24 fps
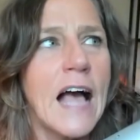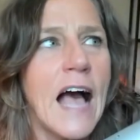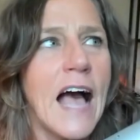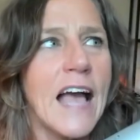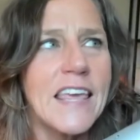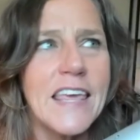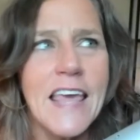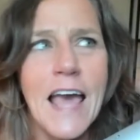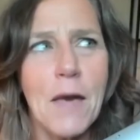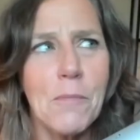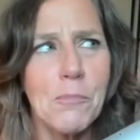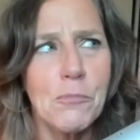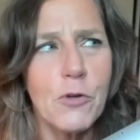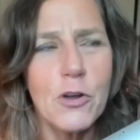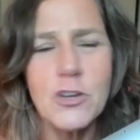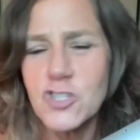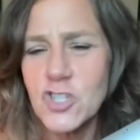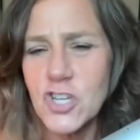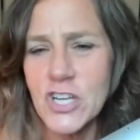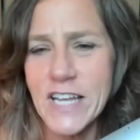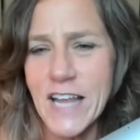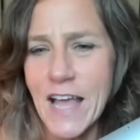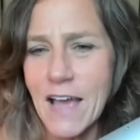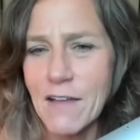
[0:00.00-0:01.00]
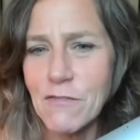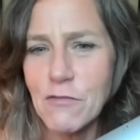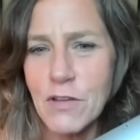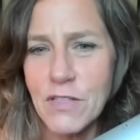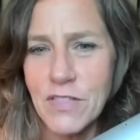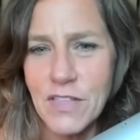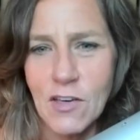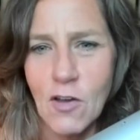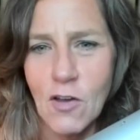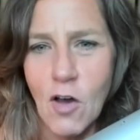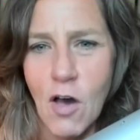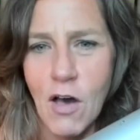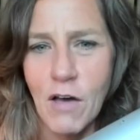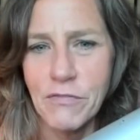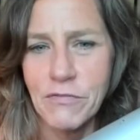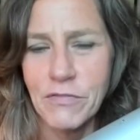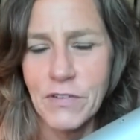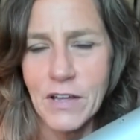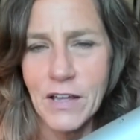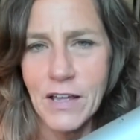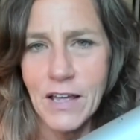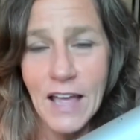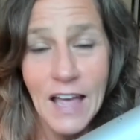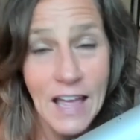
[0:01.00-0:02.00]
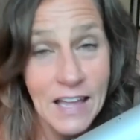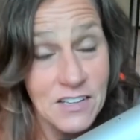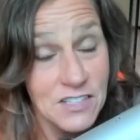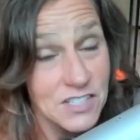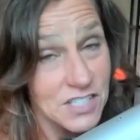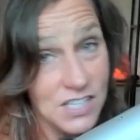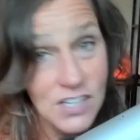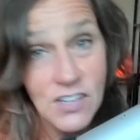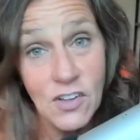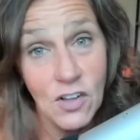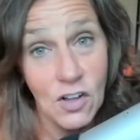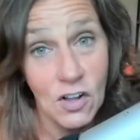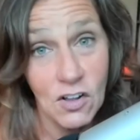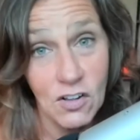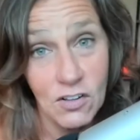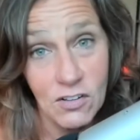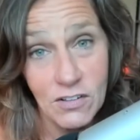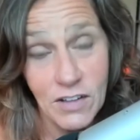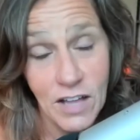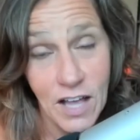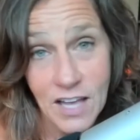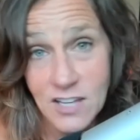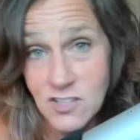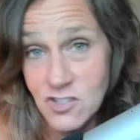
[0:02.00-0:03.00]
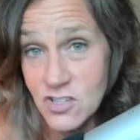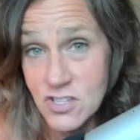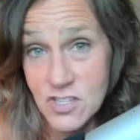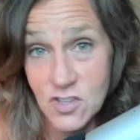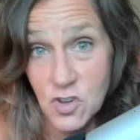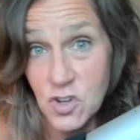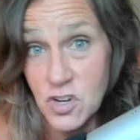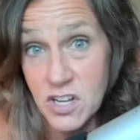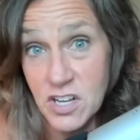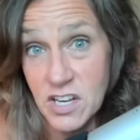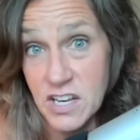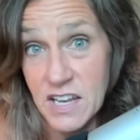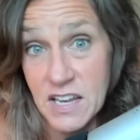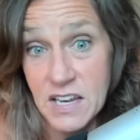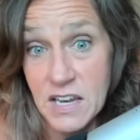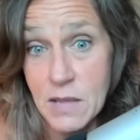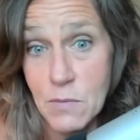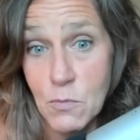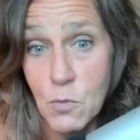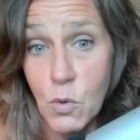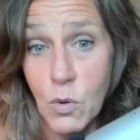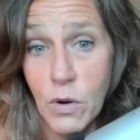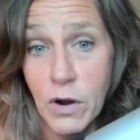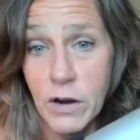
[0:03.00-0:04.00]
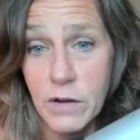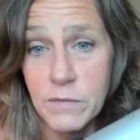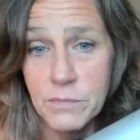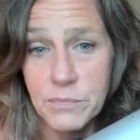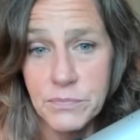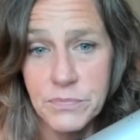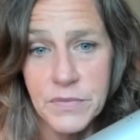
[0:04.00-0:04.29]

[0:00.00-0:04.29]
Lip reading: I kept brushing everything off until I just couldn't anymore.